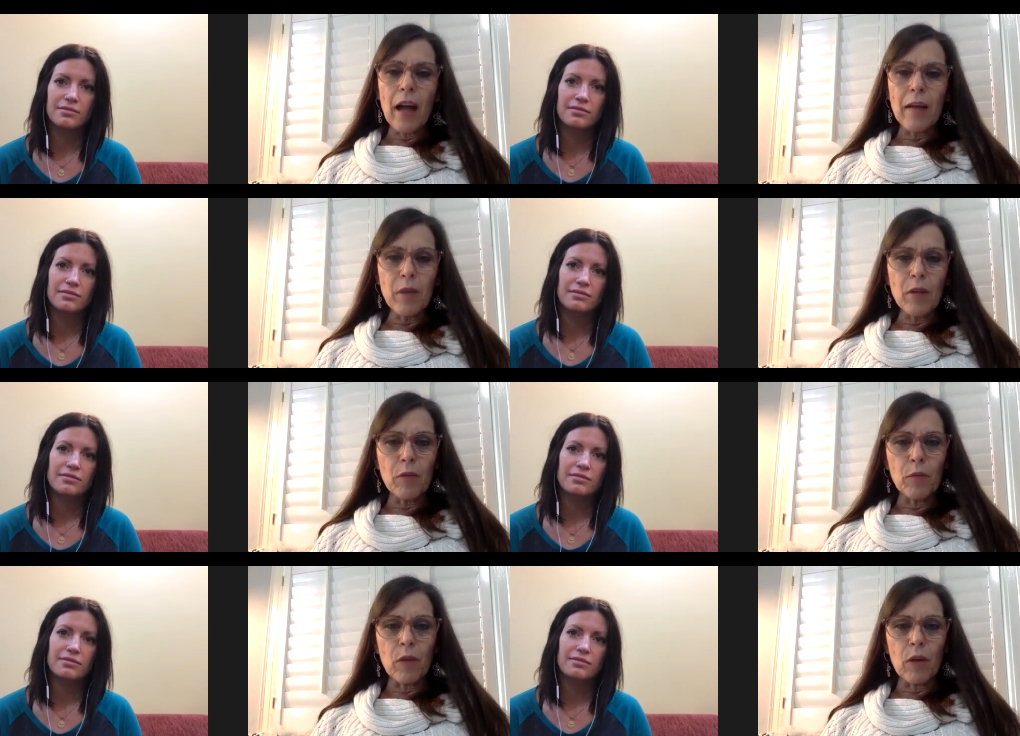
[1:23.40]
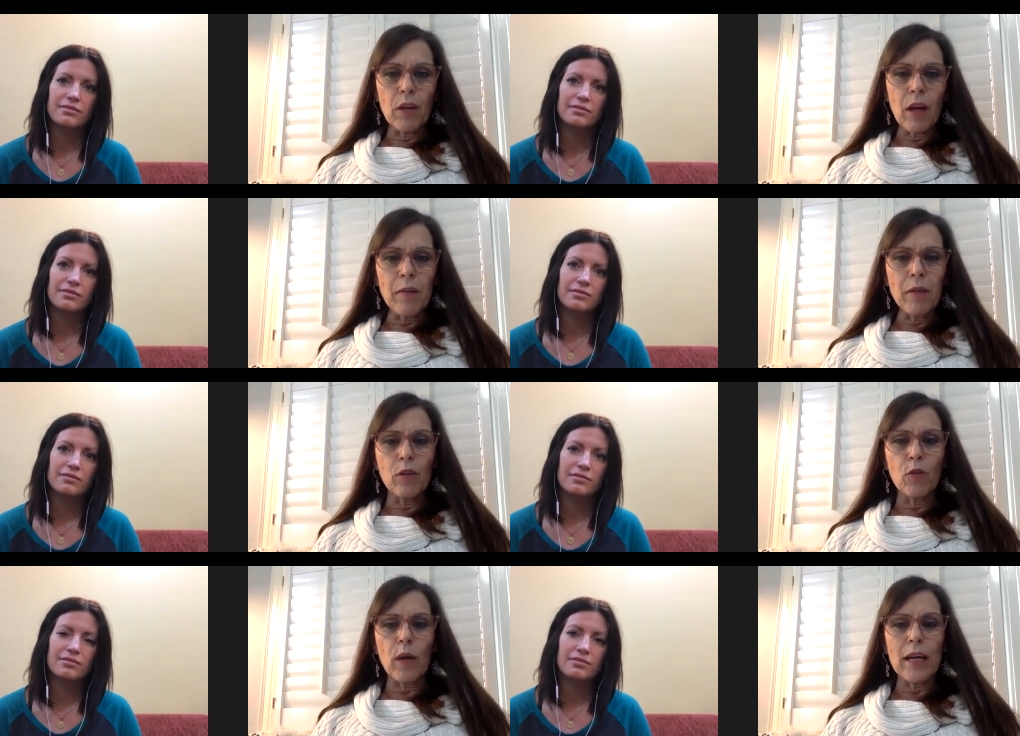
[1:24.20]
Speaker 1: I'm a I'm a
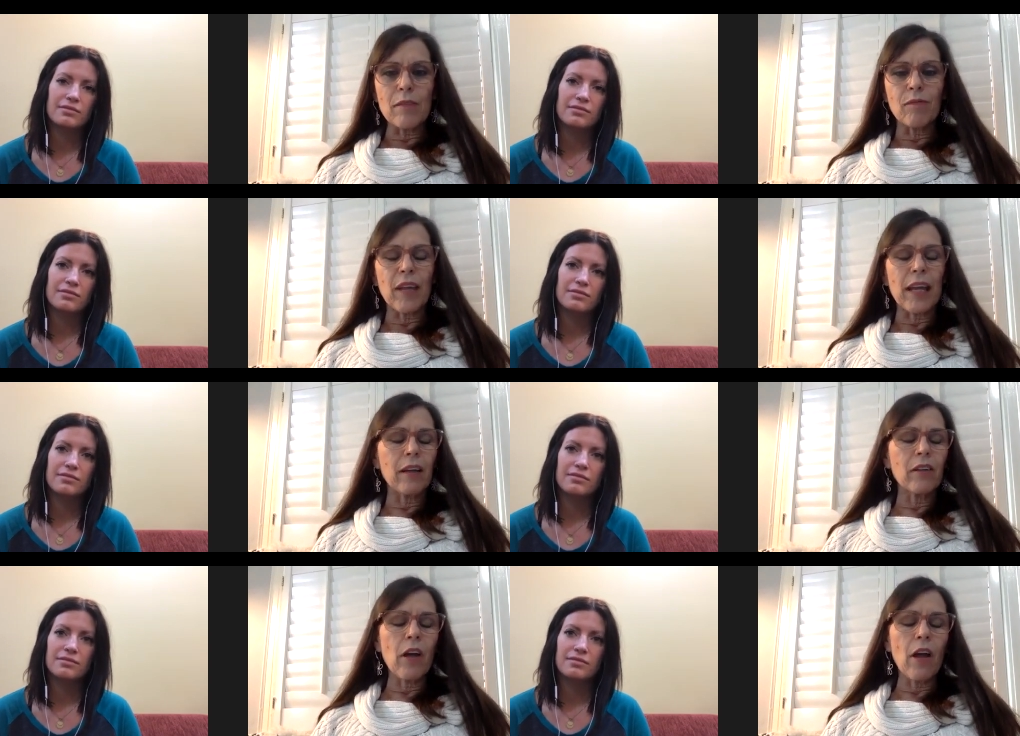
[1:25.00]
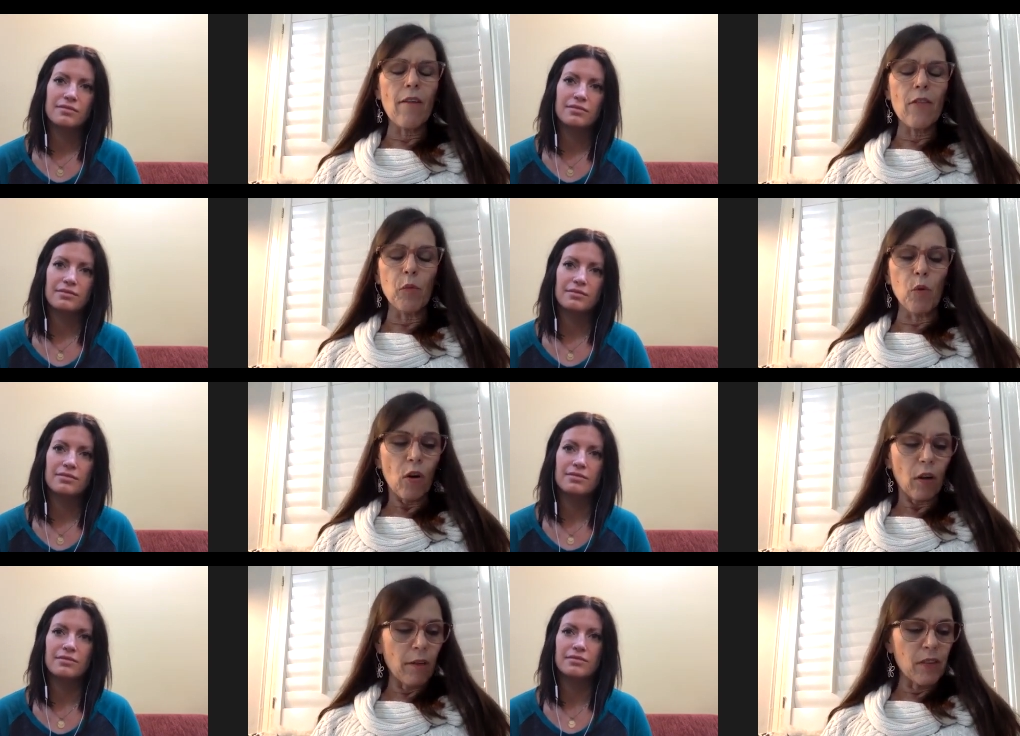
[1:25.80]
great fan of the
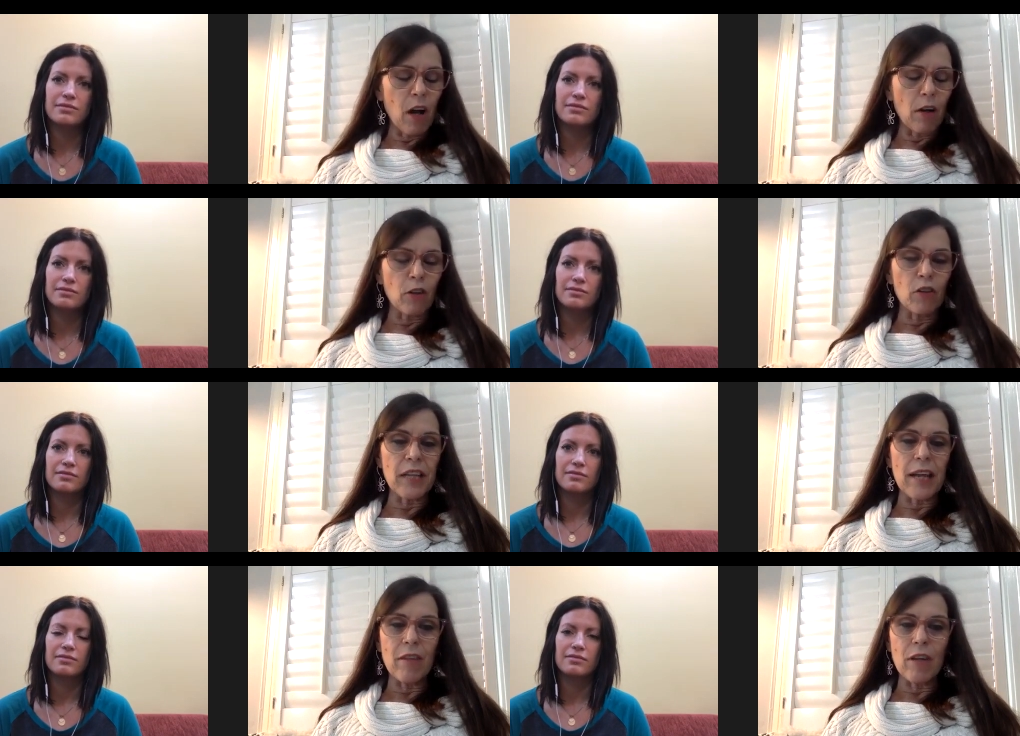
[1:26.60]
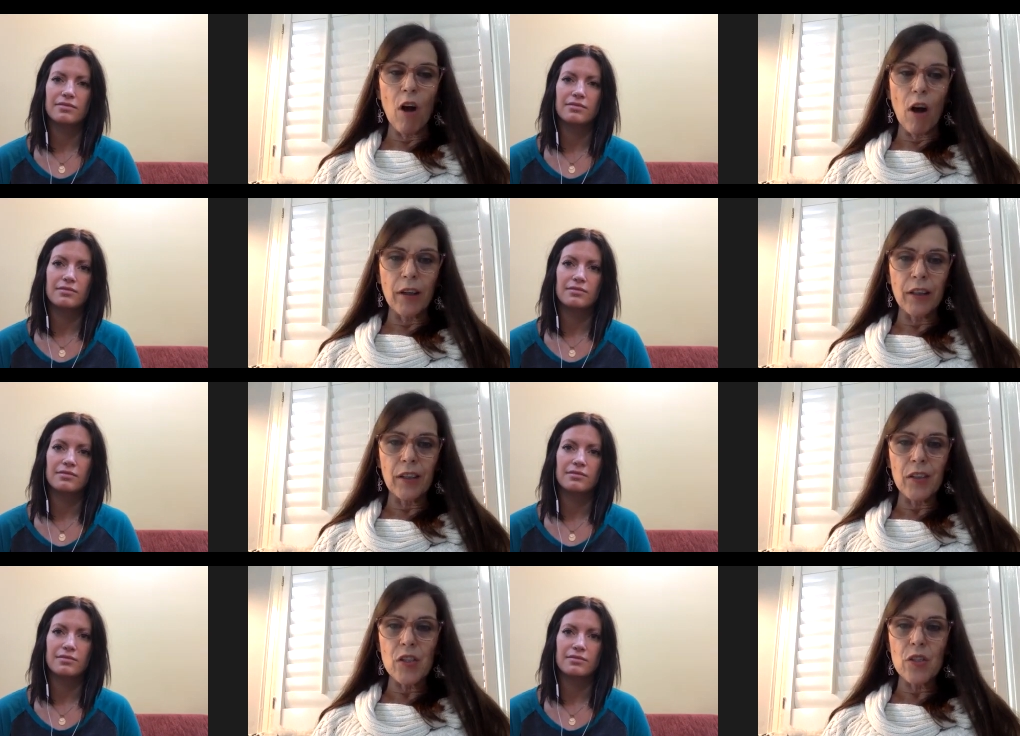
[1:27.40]
work of Doctor David
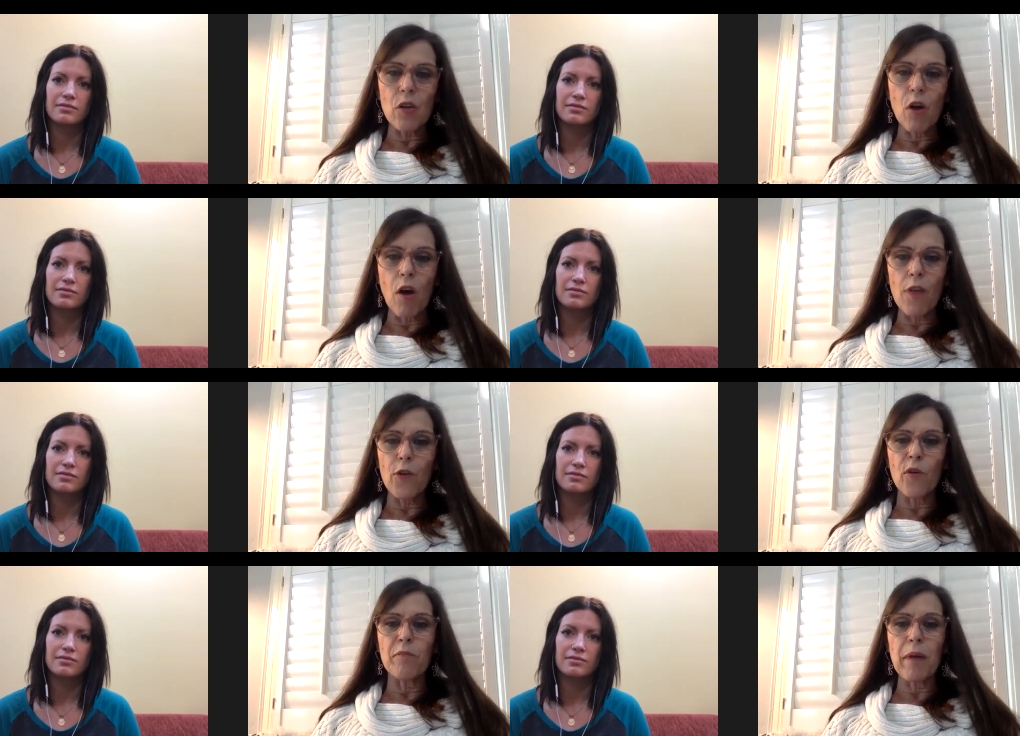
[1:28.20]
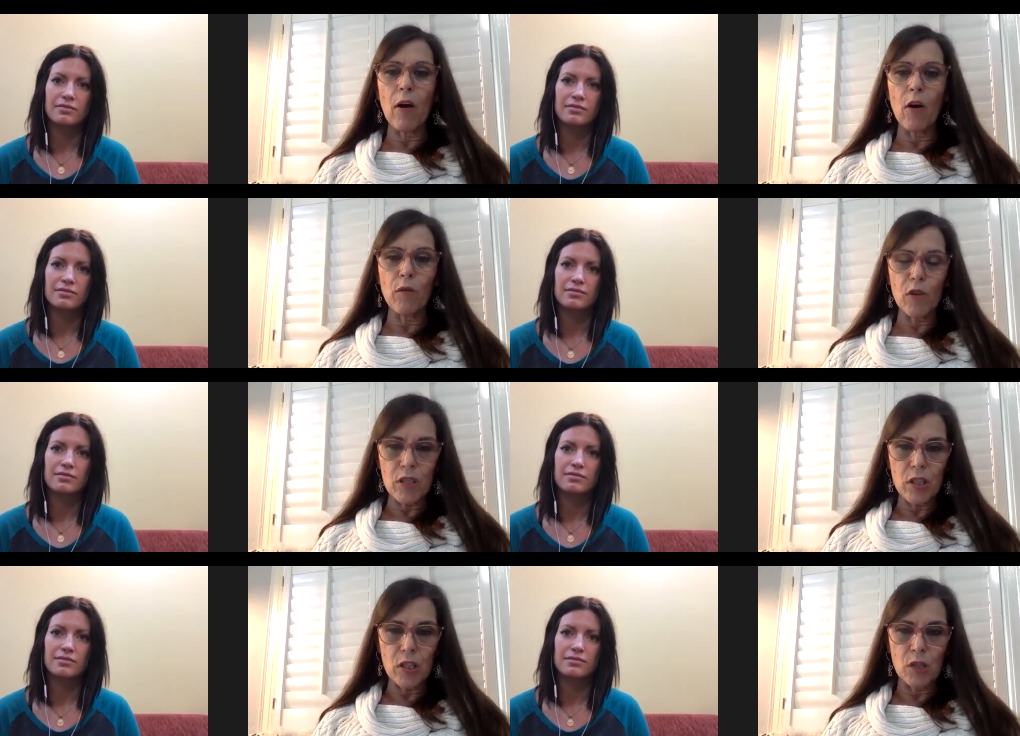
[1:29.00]
Hawkins, author of Power
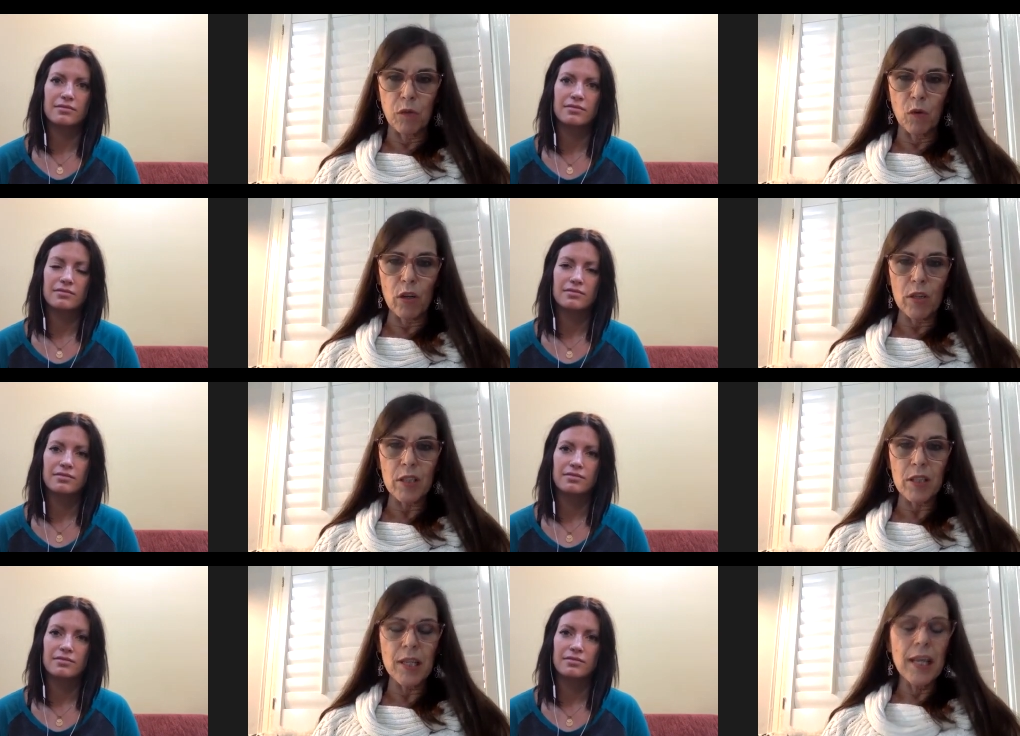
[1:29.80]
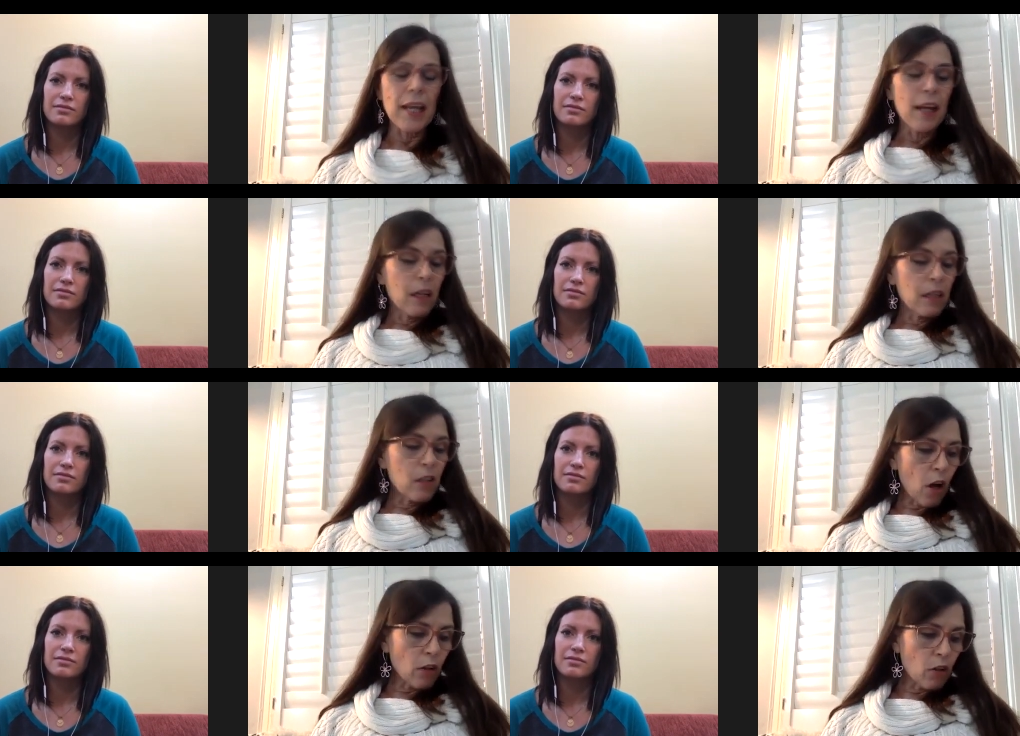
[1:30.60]
versus. Force.
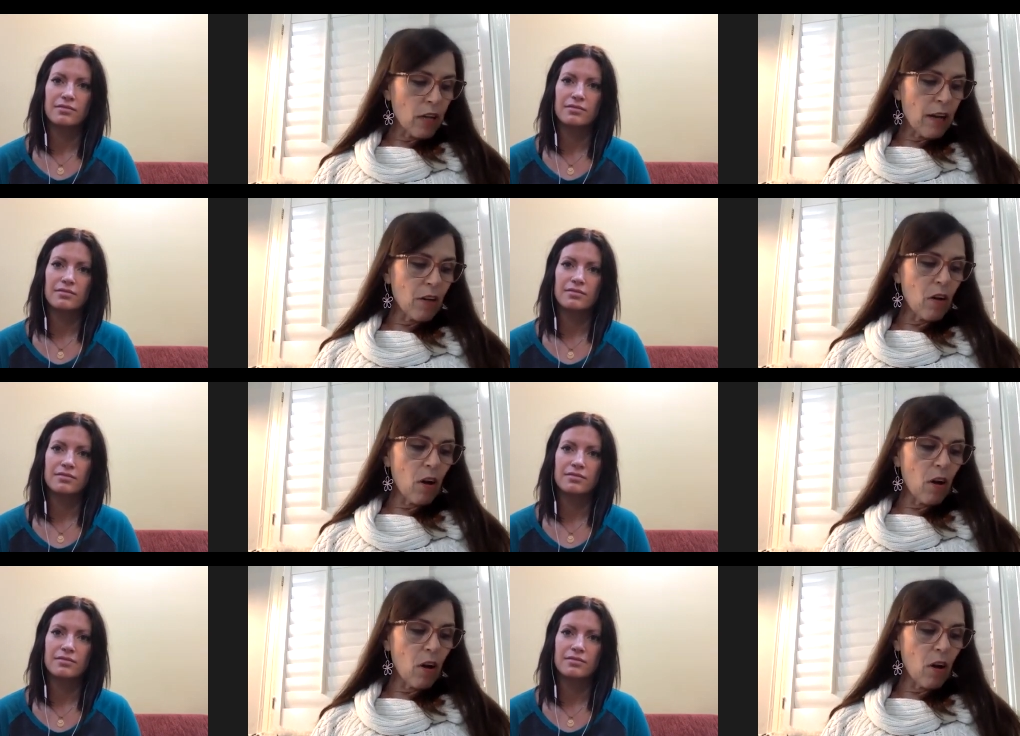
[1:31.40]
Doctor David